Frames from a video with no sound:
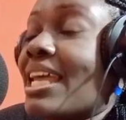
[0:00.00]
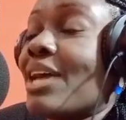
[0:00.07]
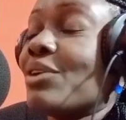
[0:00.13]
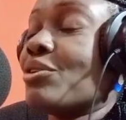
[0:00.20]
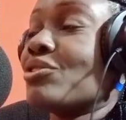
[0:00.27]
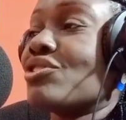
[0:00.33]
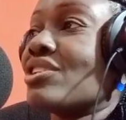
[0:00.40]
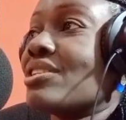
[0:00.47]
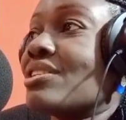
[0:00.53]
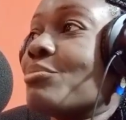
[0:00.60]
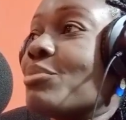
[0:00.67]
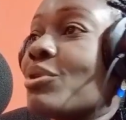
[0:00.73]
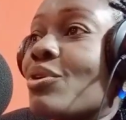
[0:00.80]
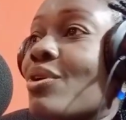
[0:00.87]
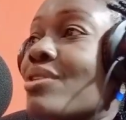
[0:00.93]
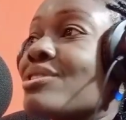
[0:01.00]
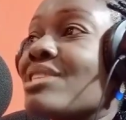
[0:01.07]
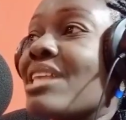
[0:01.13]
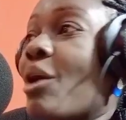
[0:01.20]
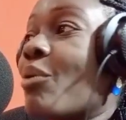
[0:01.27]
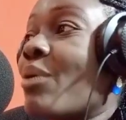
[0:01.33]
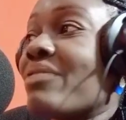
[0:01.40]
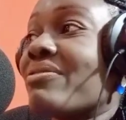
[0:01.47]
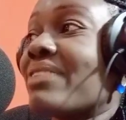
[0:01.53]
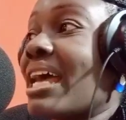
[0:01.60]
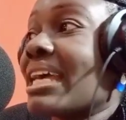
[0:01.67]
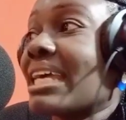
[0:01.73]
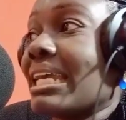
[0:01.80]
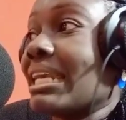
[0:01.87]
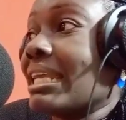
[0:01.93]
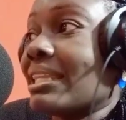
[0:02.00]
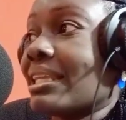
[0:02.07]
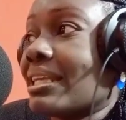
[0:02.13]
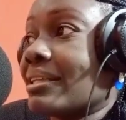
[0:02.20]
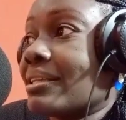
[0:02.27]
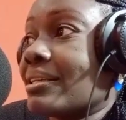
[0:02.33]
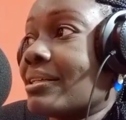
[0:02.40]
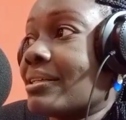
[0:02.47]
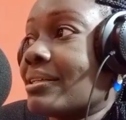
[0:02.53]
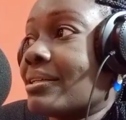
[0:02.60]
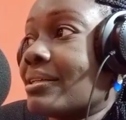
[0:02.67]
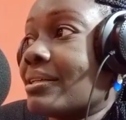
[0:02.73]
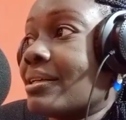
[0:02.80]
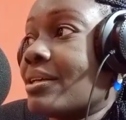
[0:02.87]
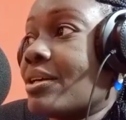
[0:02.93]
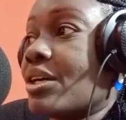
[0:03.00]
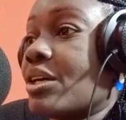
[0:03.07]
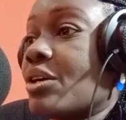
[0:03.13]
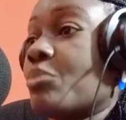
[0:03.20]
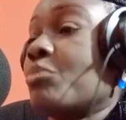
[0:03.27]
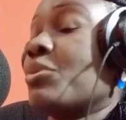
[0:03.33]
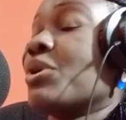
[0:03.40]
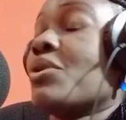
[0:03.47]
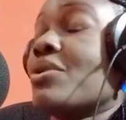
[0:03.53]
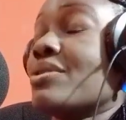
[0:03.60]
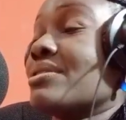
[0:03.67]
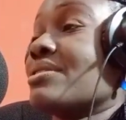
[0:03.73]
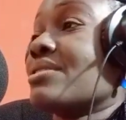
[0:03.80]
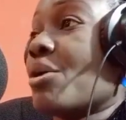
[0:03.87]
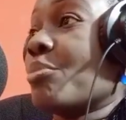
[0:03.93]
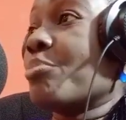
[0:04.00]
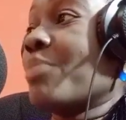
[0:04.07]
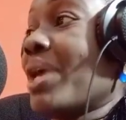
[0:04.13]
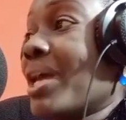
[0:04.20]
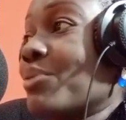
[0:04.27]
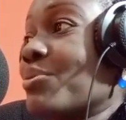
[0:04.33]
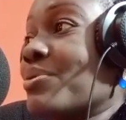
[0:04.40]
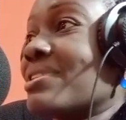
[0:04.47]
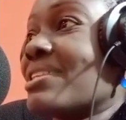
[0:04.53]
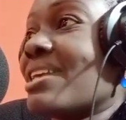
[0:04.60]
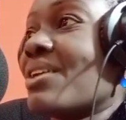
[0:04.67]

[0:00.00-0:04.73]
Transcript: They are not cheating because their wife lack anything. Because some men will